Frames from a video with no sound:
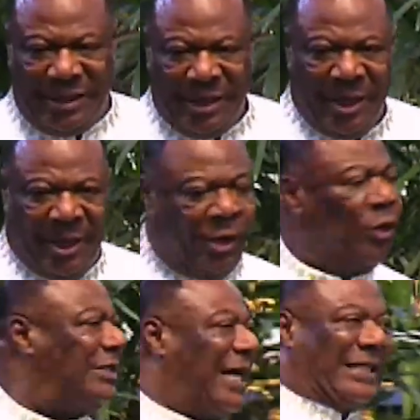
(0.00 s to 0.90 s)
He knows
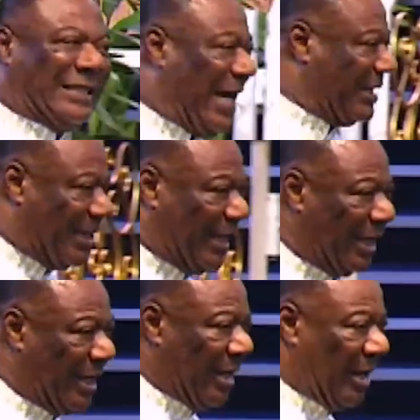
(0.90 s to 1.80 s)
exactly
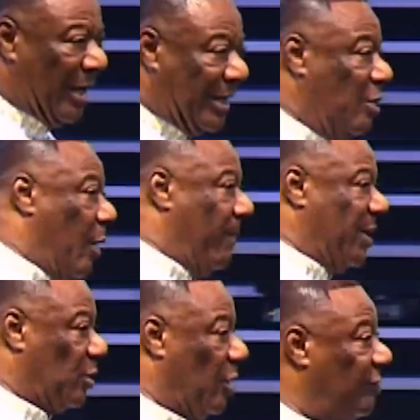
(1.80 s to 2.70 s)
the numbers
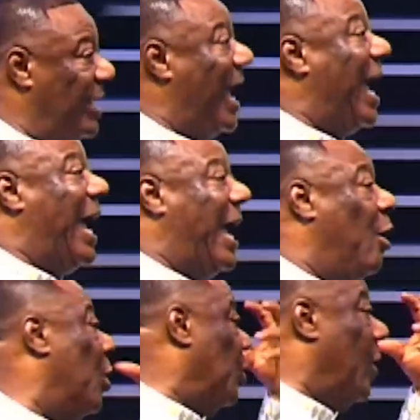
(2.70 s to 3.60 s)
of the hair
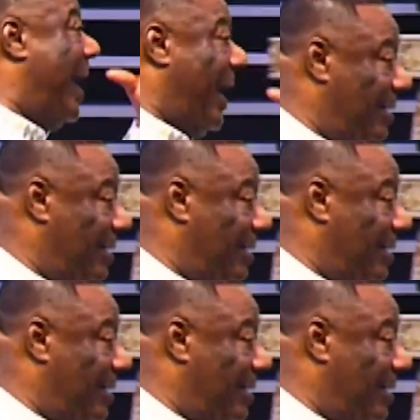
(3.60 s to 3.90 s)
on your head.